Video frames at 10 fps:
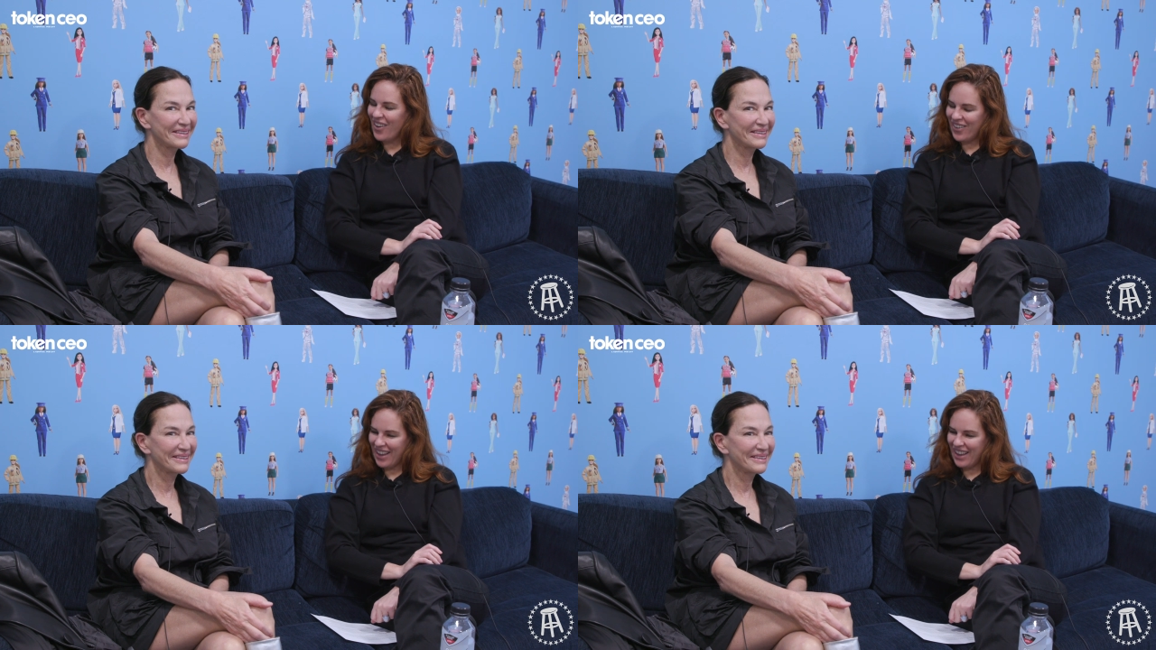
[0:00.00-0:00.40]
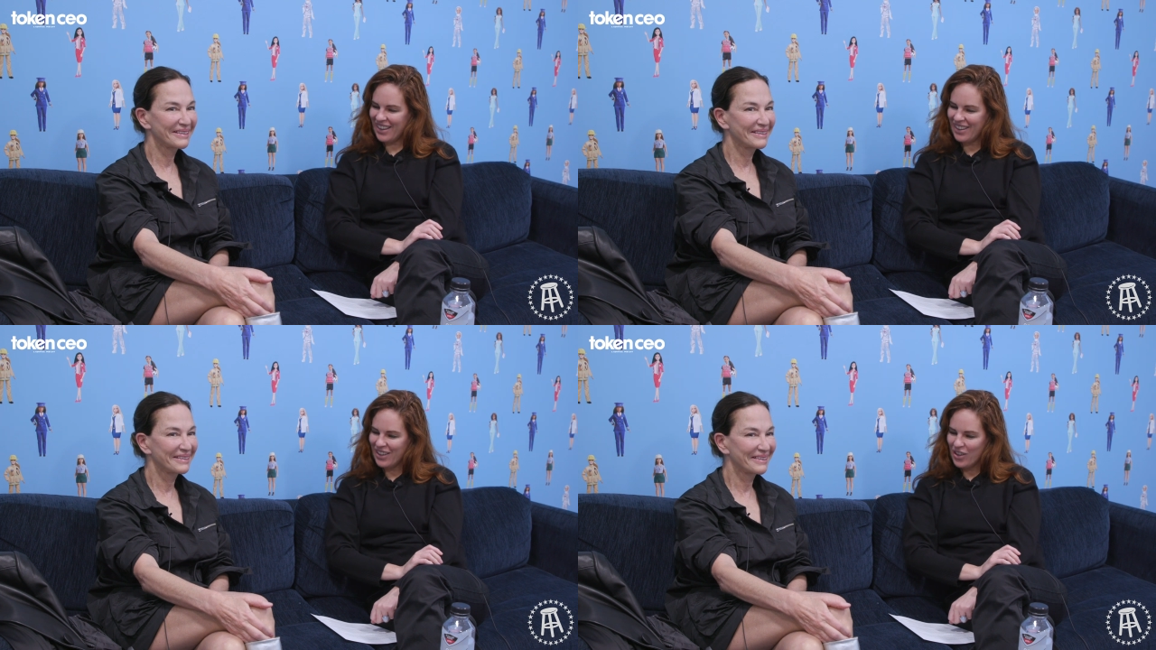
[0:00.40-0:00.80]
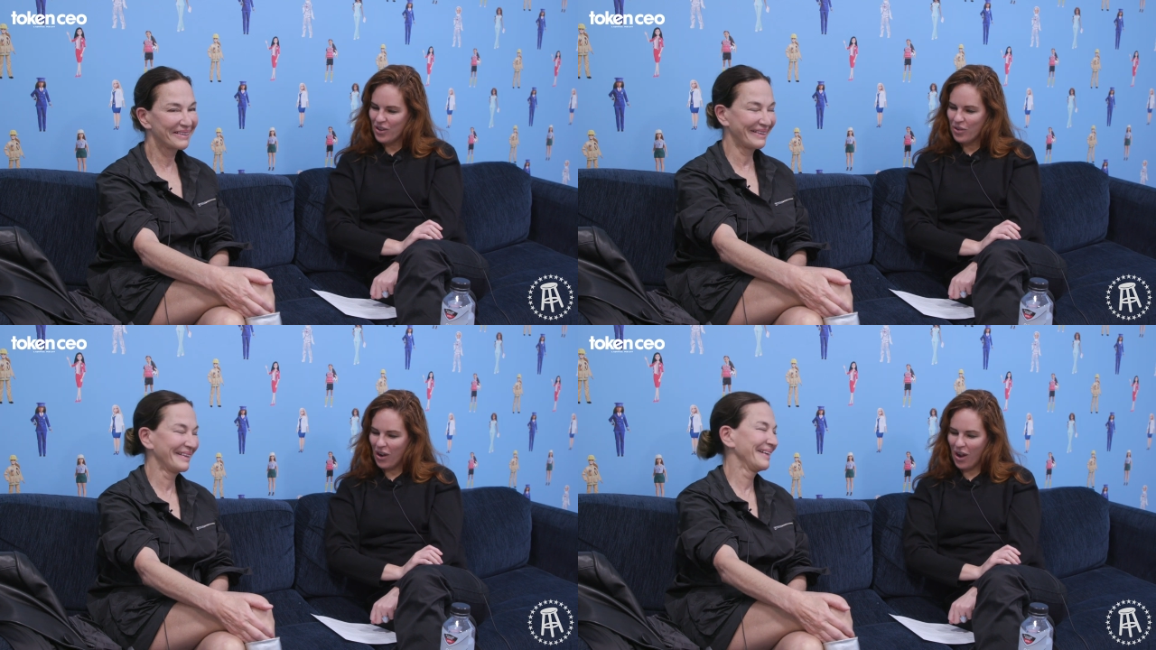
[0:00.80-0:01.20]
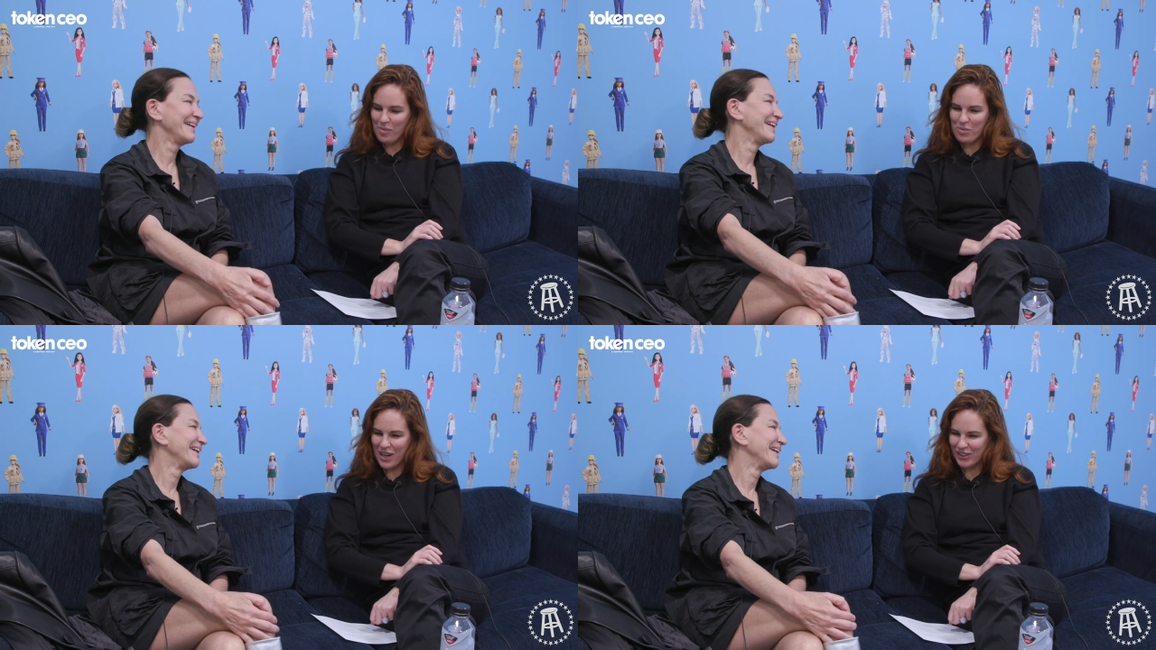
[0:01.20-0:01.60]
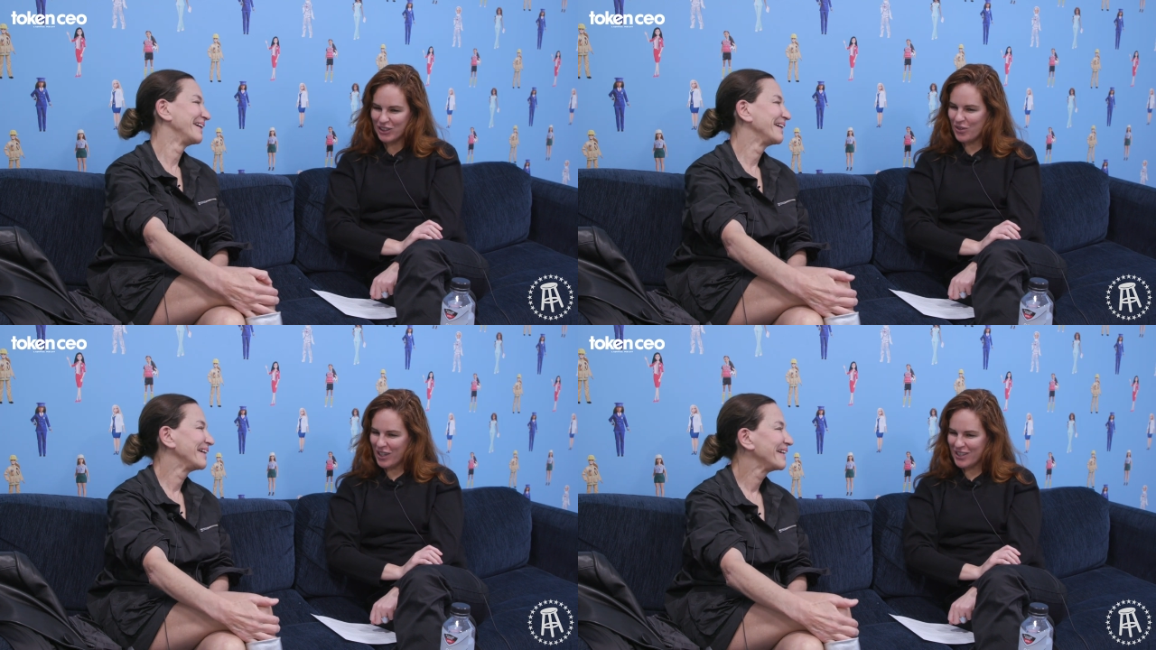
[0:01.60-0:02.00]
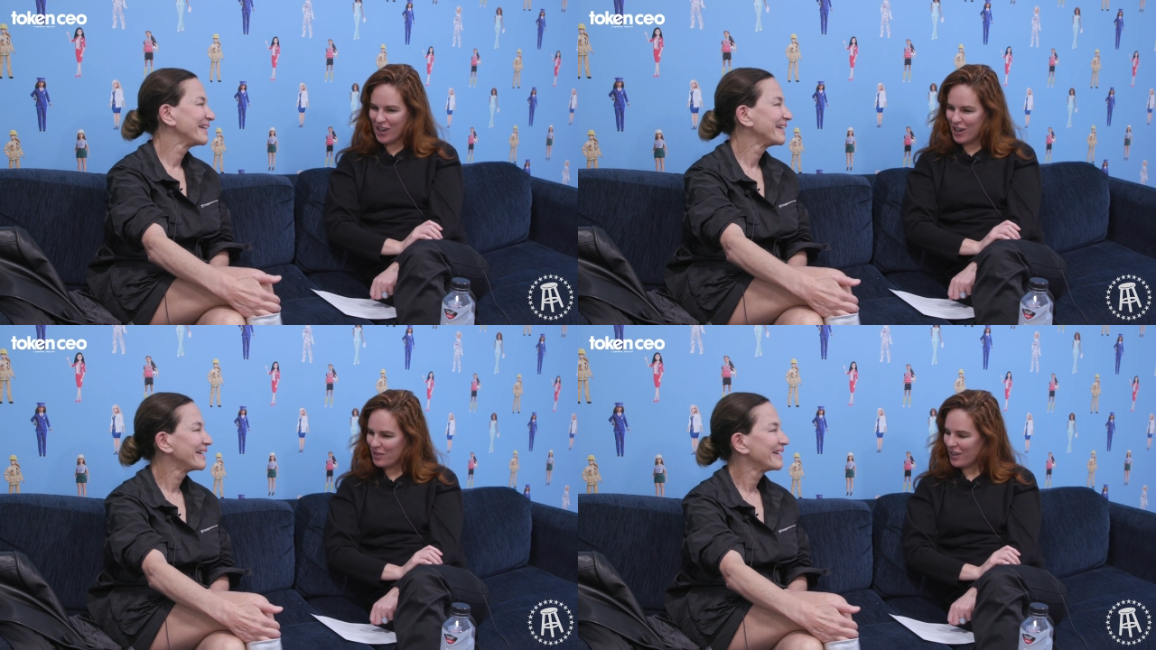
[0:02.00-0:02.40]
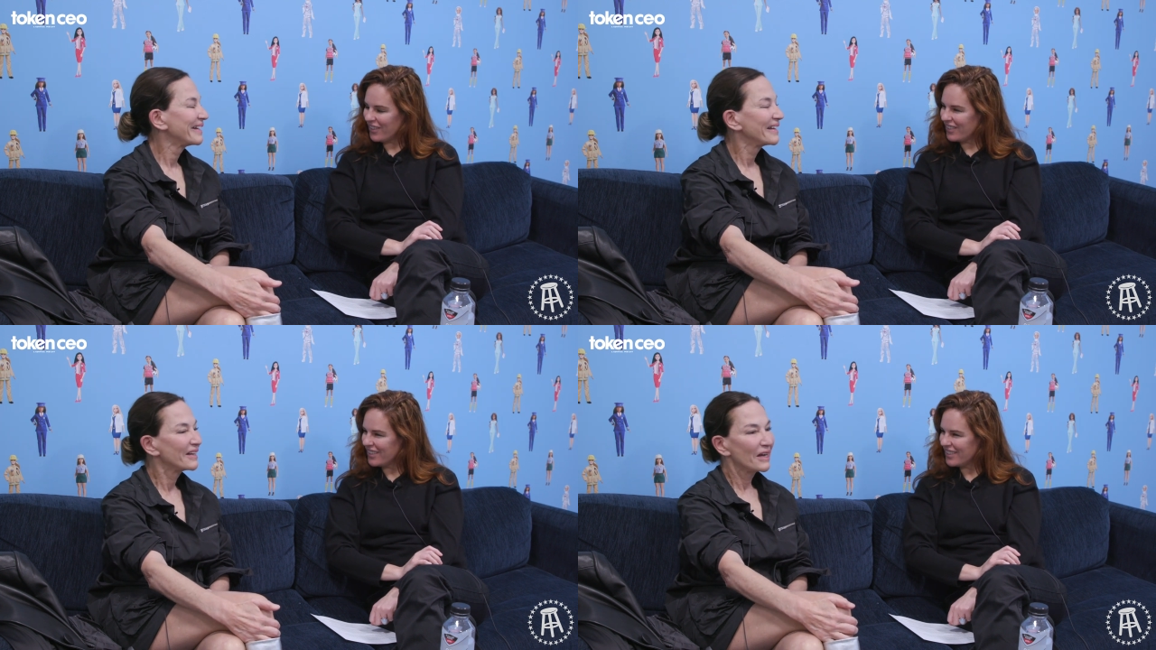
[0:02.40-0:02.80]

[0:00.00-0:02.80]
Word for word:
Speaker 1: Okay. um, what else do you want to talk about?